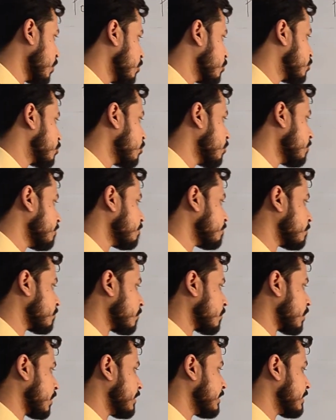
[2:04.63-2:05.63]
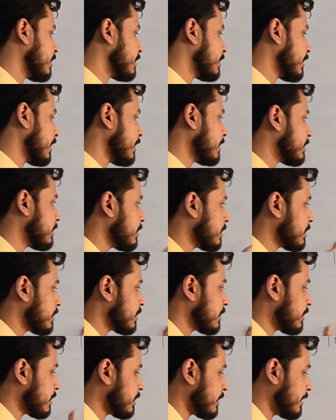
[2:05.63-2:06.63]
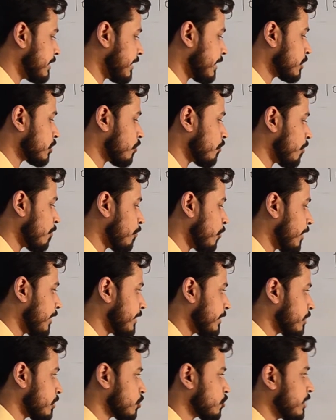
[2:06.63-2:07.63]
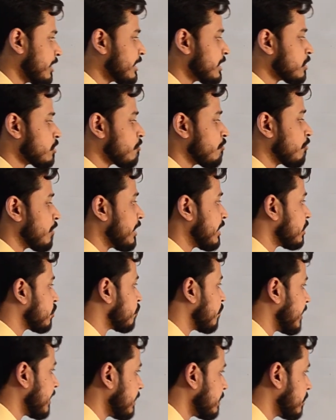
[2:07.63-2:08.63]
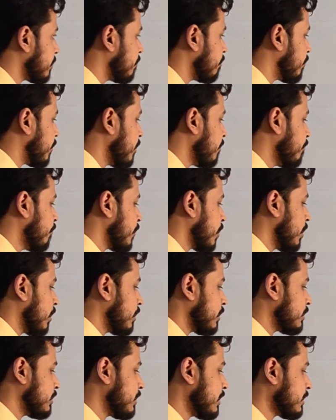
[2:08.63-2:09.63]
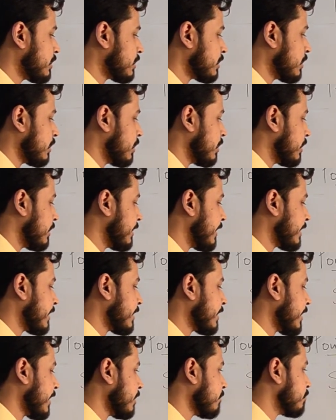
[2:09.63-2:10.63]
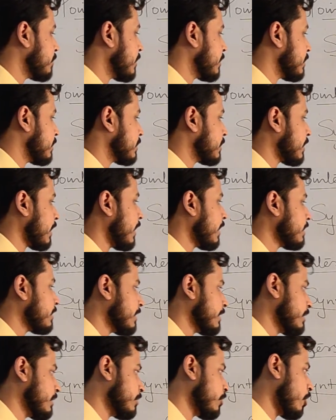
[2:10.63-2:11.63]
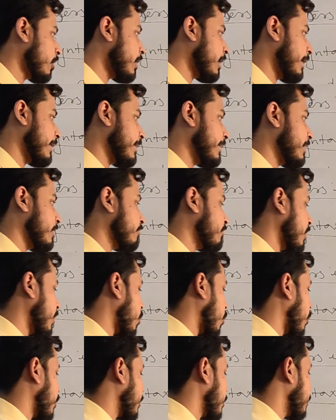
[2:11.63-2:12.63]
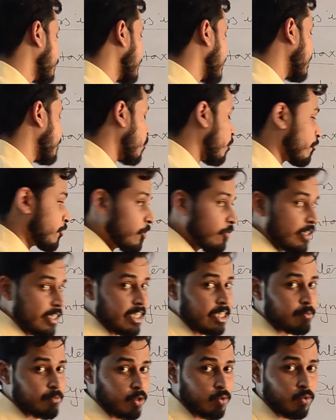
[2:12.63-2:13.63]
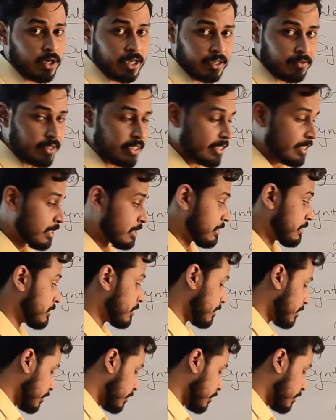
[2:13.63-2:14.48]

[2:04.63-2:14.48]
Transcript: So in this case, this is the syntax of a pointer. So it is very simple. Just data type, then star, then your identifier or your name of your variable, whatever it is.